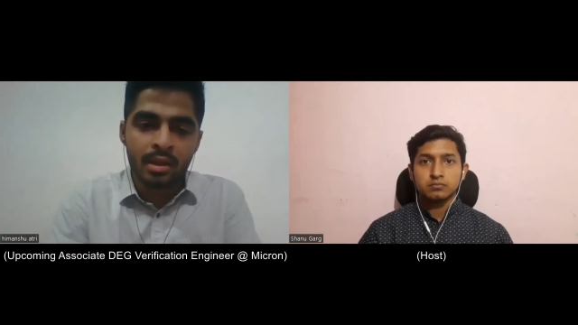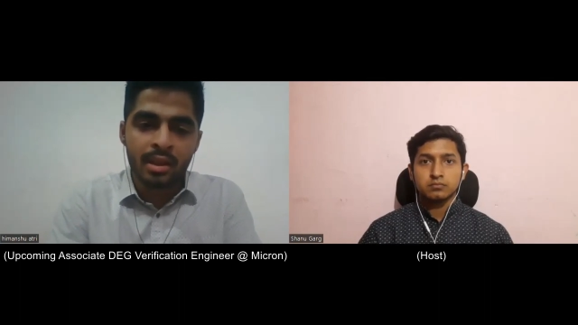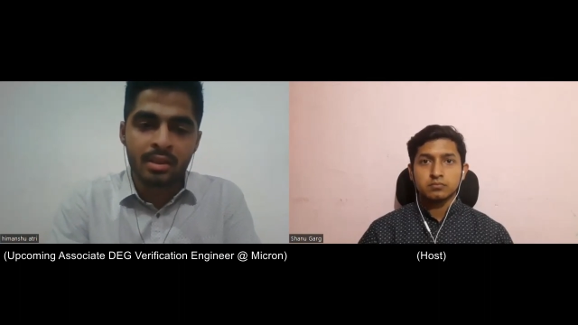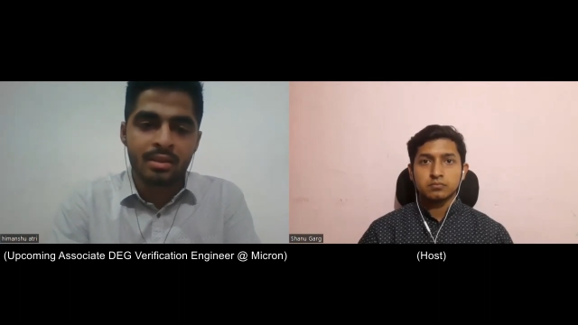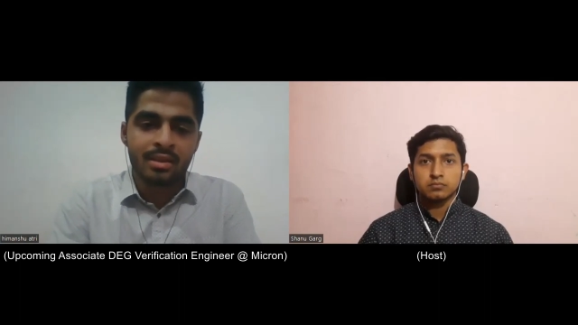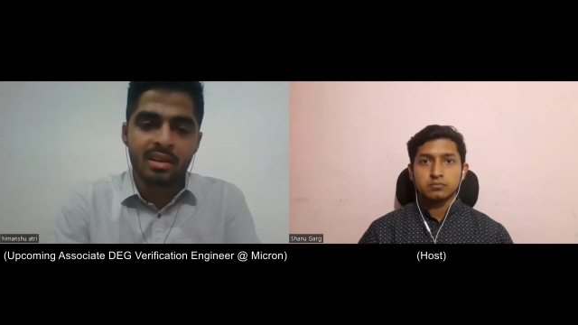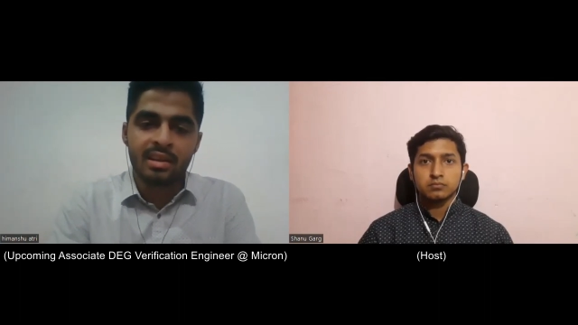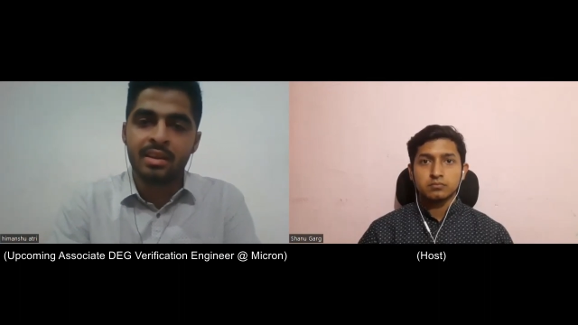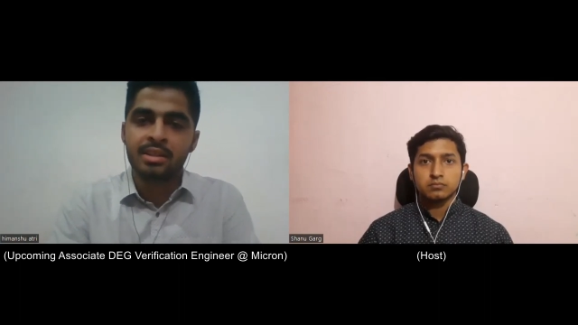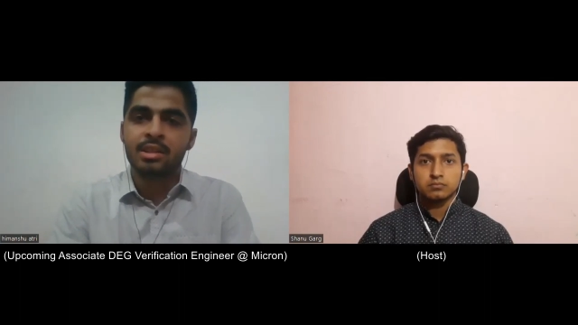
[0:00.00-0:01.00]
Speaker 1: Like
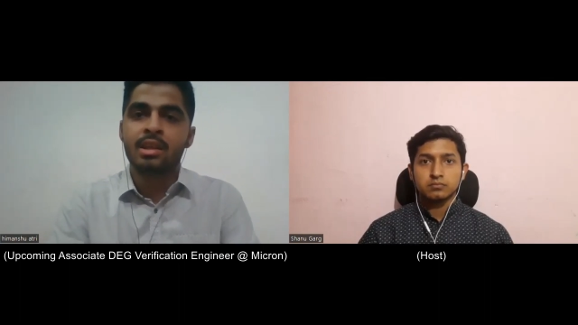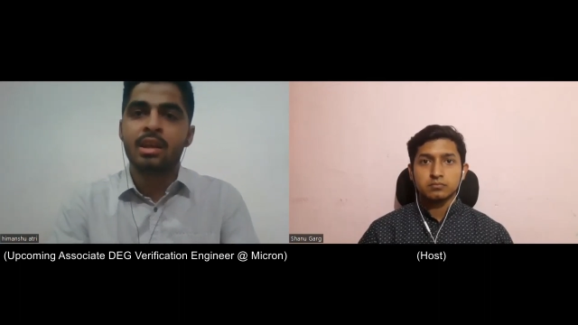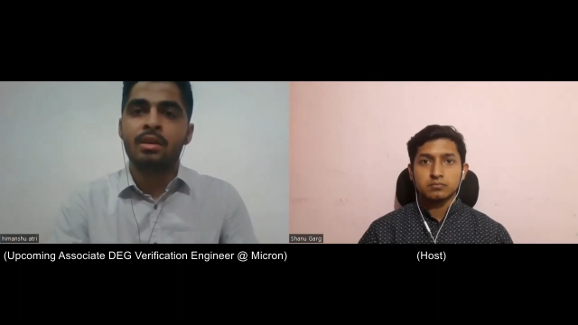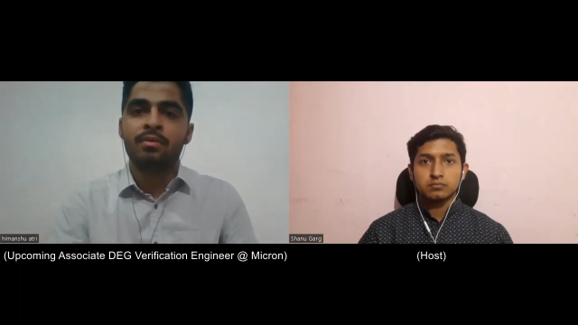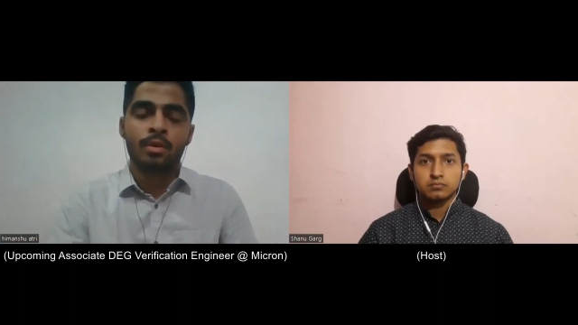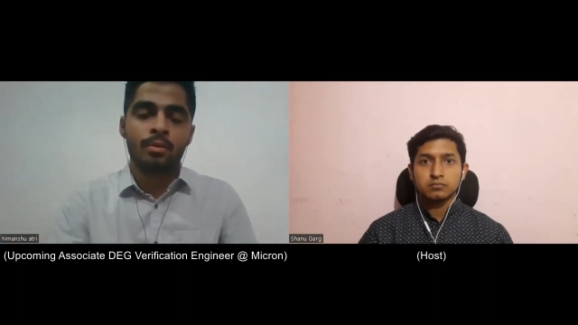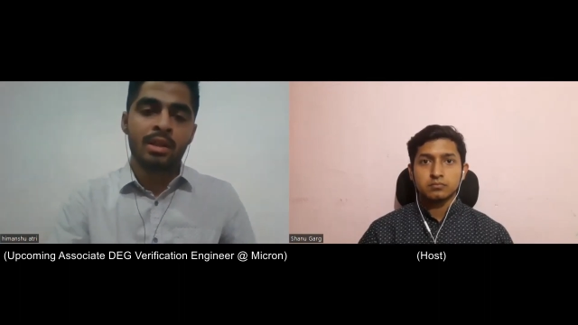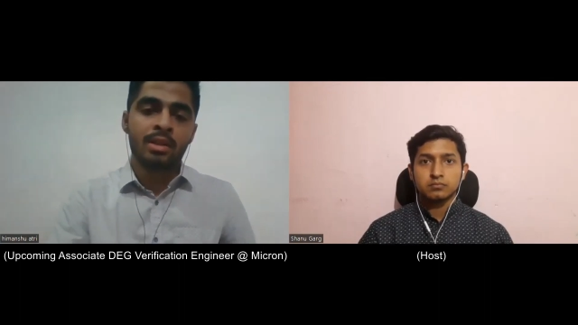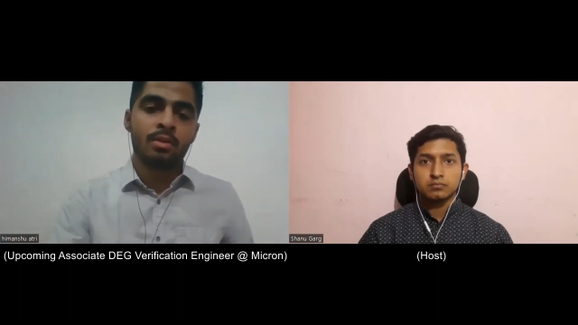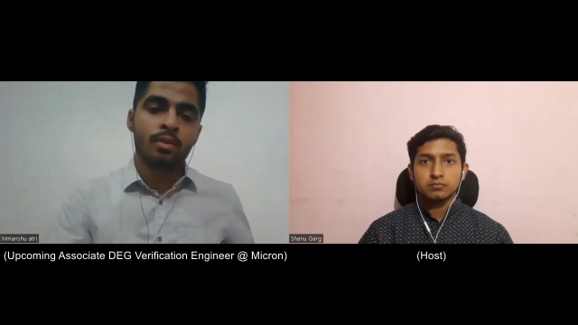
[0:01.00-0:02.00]
initially, for
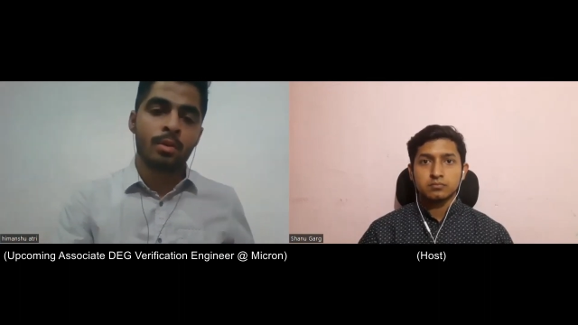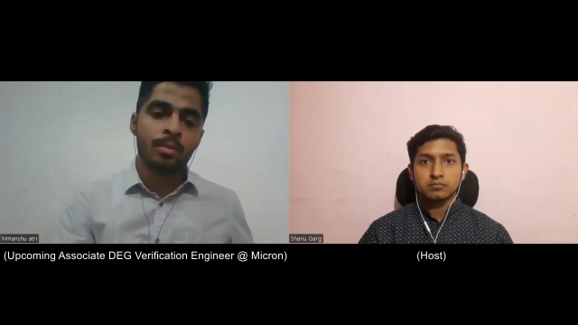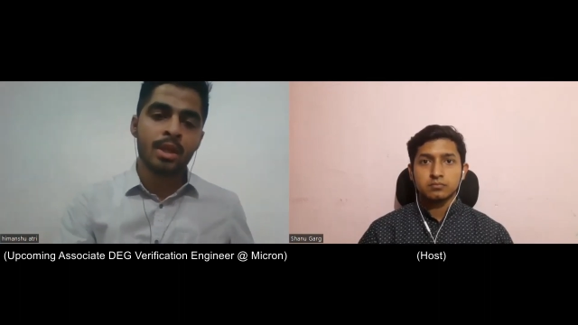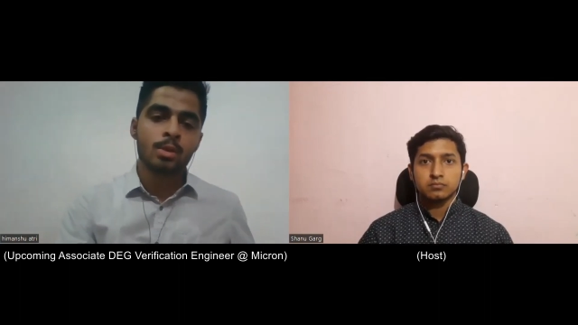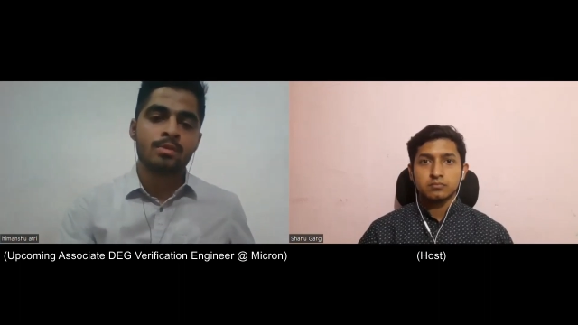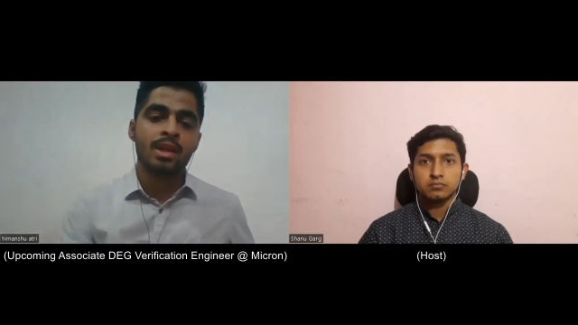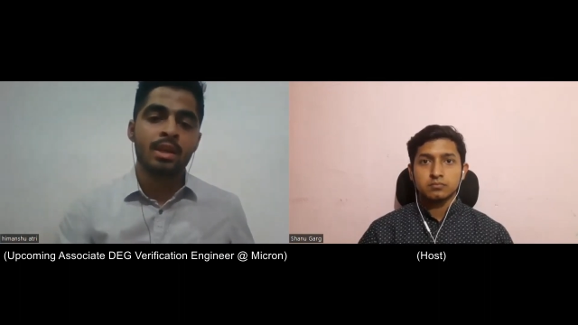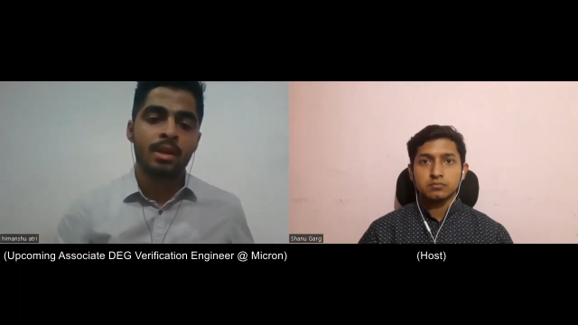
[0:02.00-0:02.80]
me, it was very